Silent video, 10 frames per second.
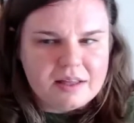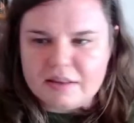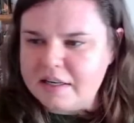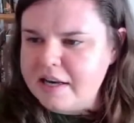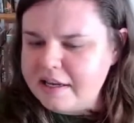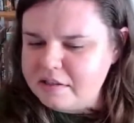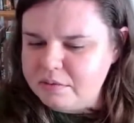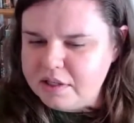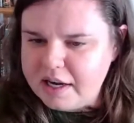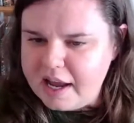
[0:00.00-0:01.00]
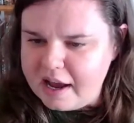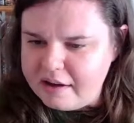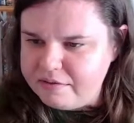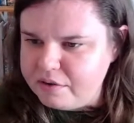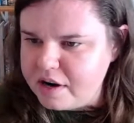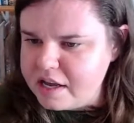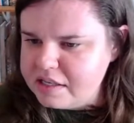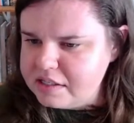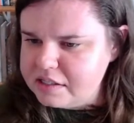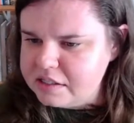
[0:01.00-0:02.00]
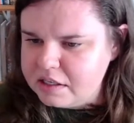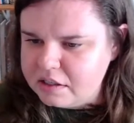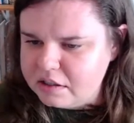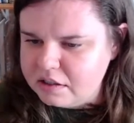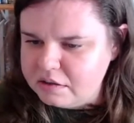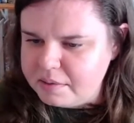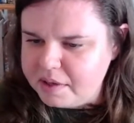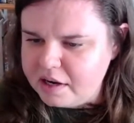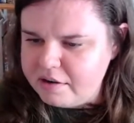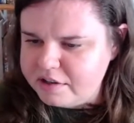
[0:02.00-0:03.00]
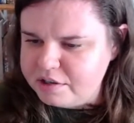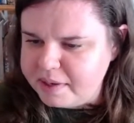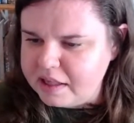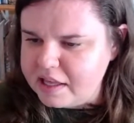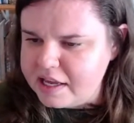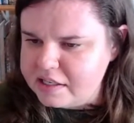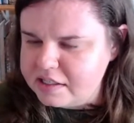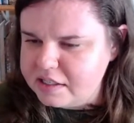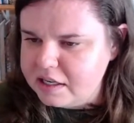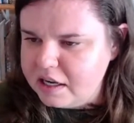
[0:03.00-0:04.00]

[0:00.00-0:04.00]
The next one that I have for us, let me get over to my list.